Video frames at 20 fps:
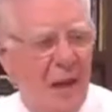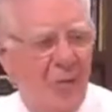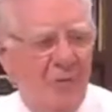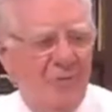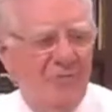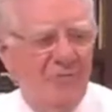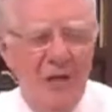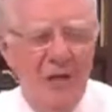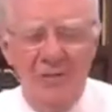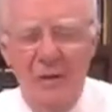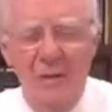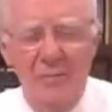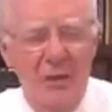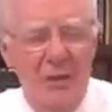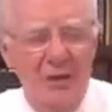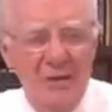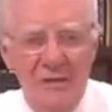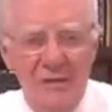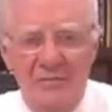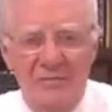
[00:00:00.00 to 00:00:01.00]
Now we've got the
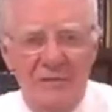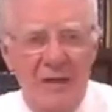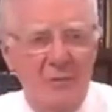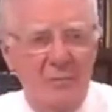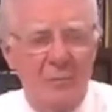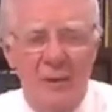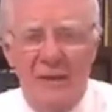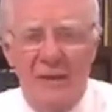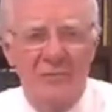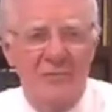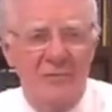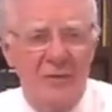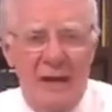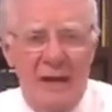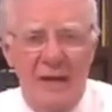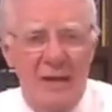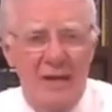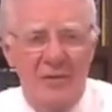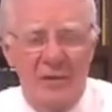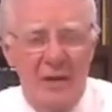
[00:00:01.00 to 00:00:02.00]
ability to think. We can
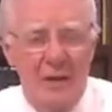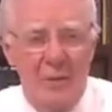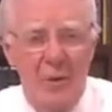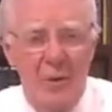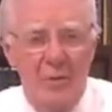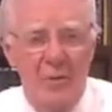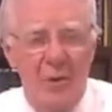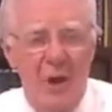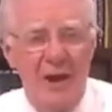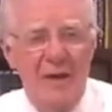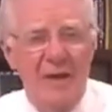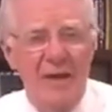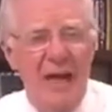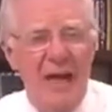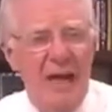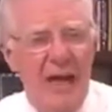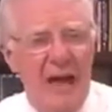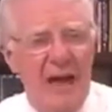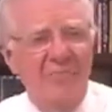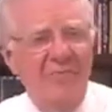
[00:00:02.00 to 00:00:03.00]
think anything we want.
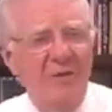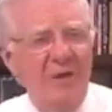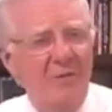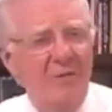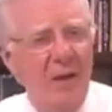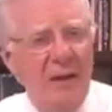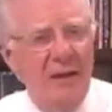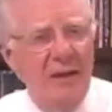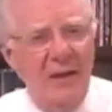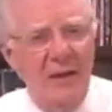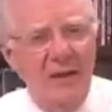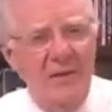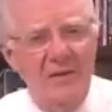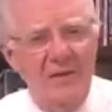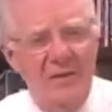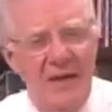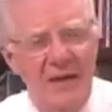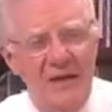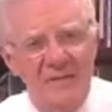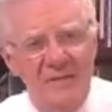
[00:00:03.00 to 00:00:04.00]
Every great
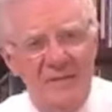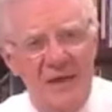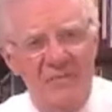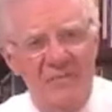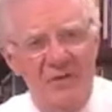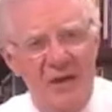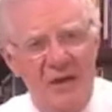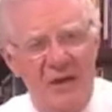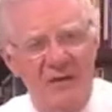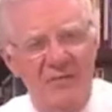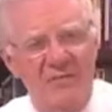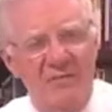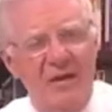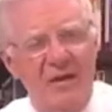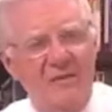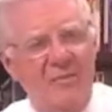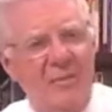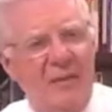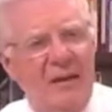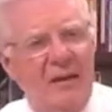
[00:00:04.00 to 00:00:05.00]
leader that has ever
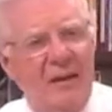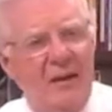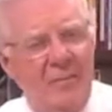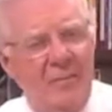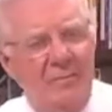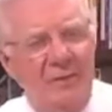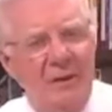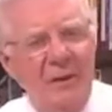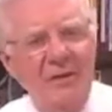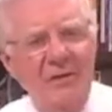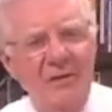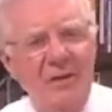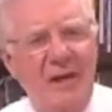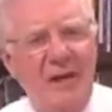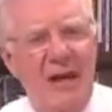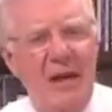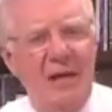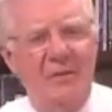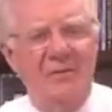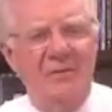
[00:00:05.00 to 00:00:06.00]
lived has been in complete
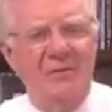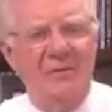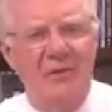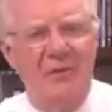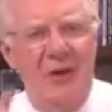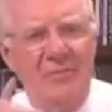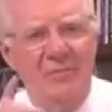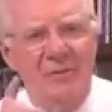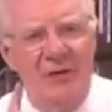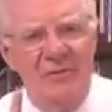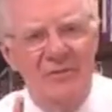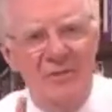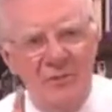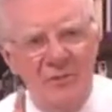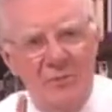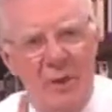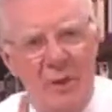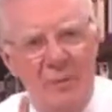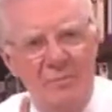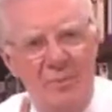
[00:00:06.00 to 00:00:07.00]
unanimous agreement on
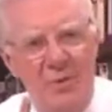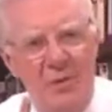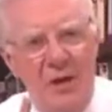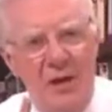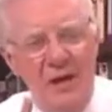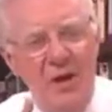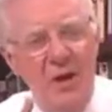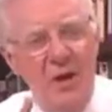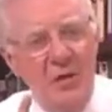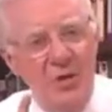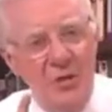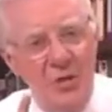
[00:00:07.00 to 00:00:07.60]
this one point.